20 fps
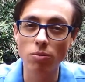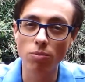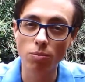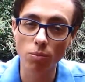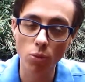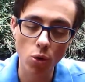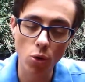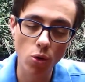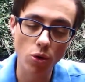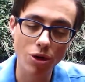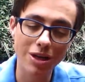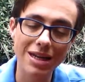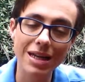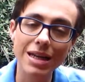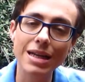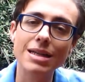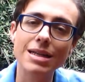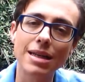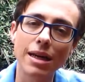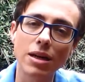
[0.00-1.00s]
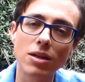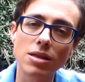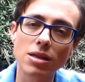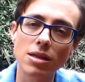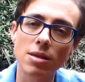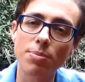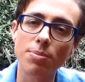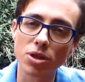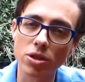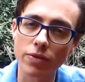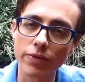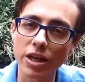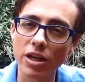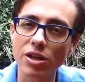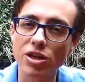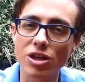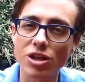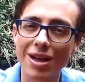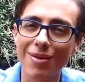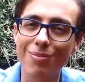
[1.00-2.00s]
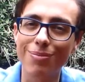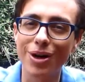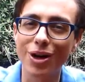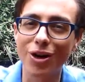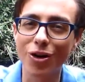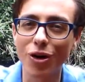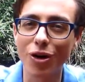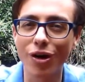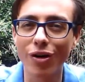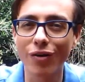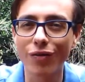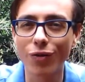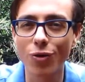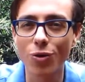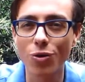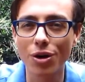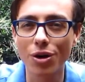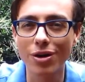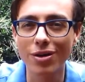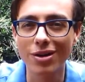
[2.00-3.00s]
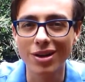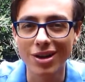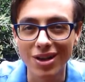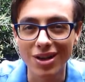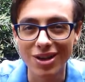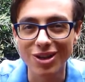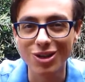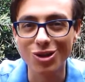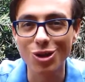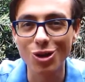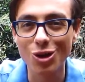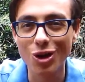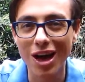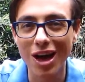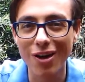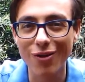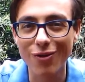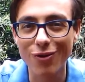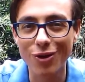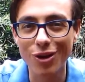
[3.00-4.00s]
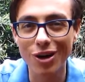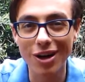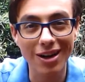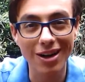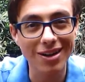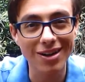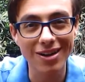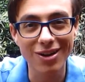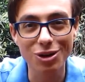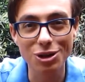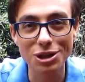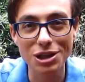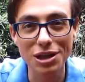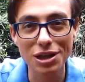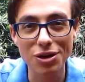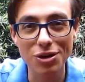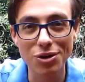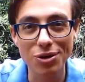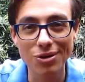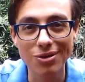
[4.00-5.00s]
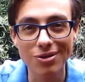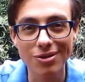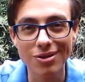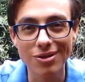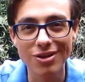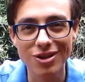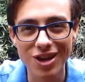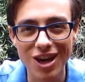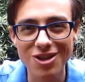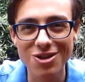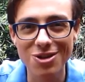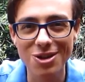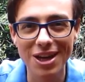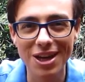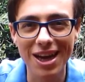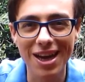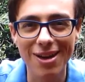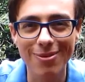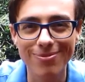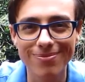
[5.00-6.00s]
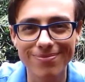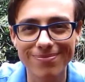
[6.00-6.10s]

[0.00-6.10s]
more detailed snippets of each number going forward. So look out for it and continue changing the game.